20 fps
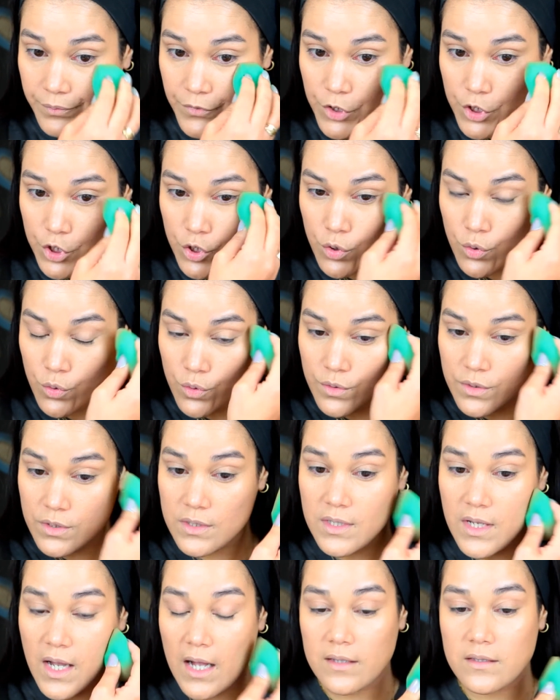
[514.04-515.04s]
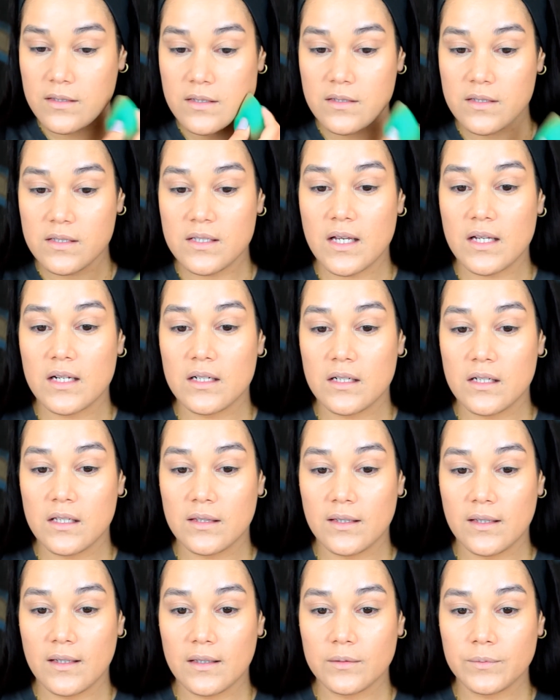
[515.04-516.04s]
choose not to set
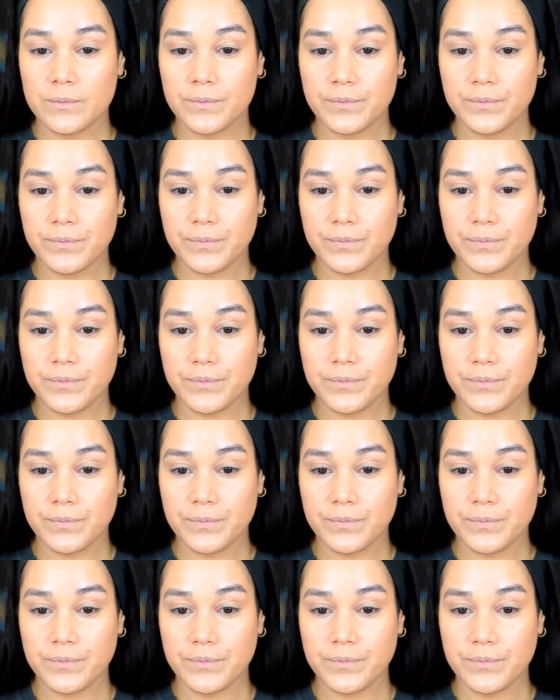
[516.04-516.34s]
anything.